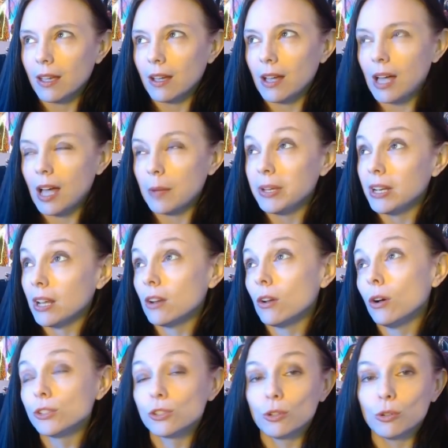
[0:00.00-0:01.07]
I mean, and
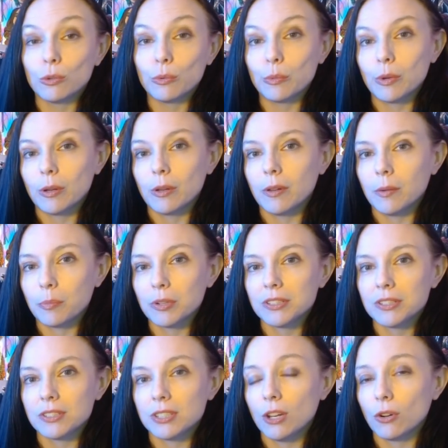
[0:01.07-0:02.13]
also
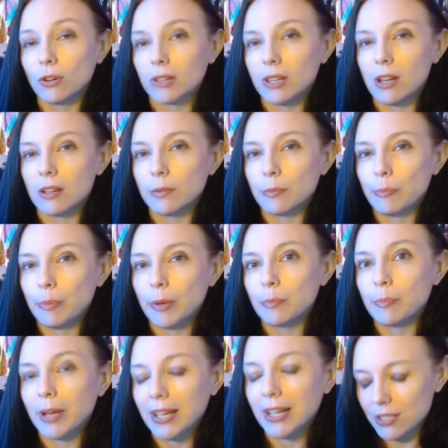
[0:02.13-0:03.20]
Princess Irulan,
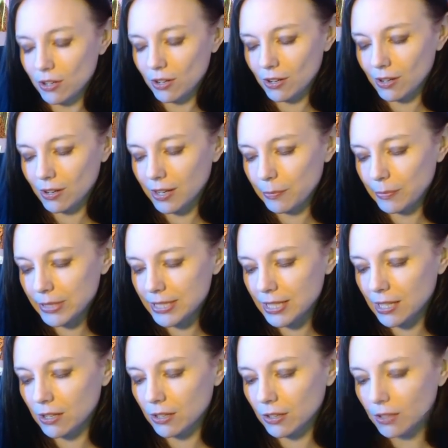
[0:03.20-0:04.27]
but Piter in
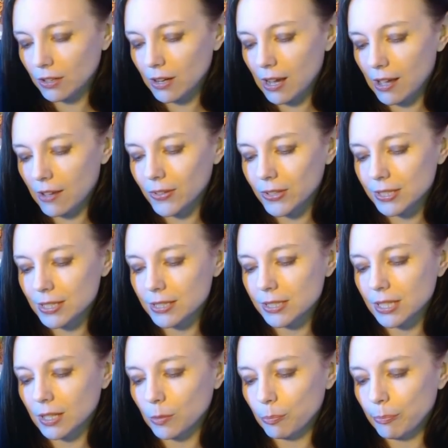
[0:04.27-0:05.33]
particular obviously is
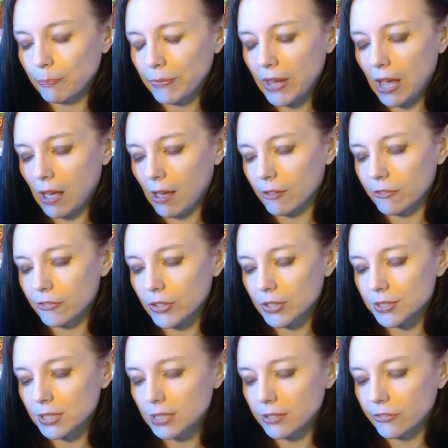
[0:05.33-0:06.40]
going to have a
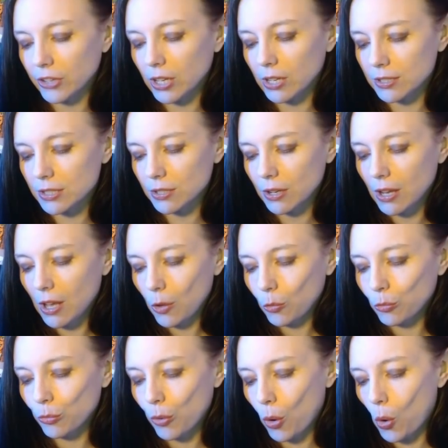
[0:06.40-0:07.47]
significant
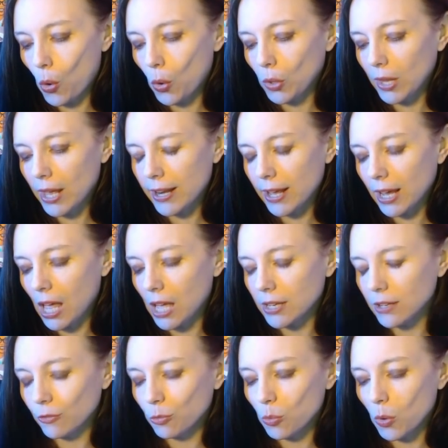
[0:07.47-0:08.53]
role, and I
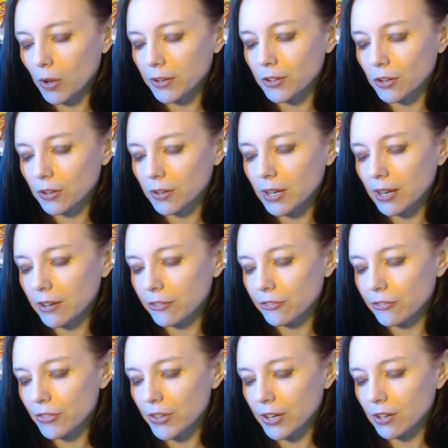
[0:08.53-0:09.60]
kind of wonder if
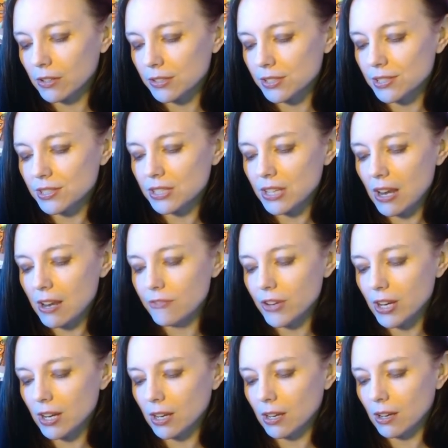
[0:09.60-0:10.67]
they're
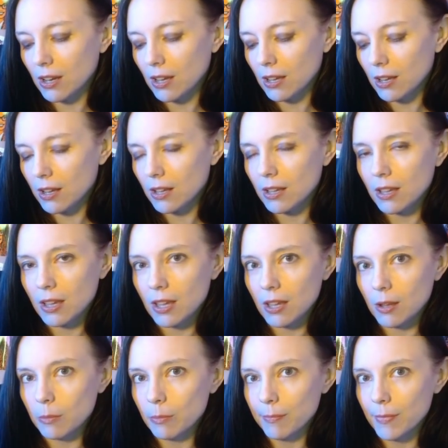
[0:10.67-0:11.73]
saving
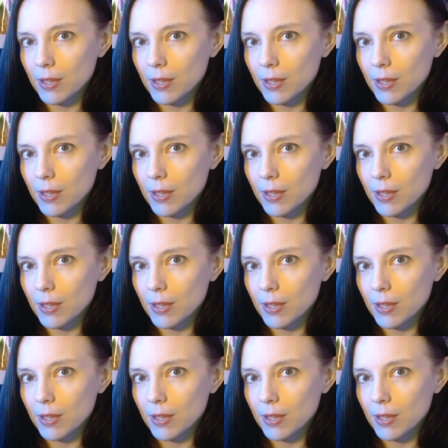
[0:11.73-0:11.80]
him